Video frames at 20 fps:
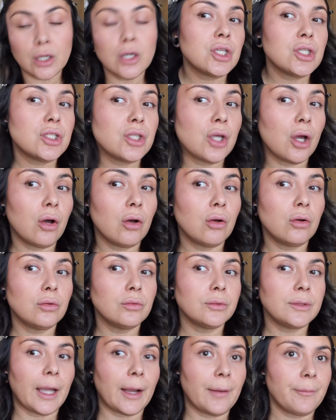So
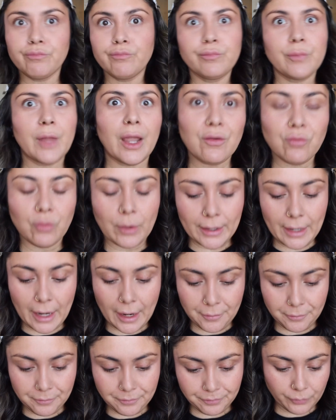yeah, FYI.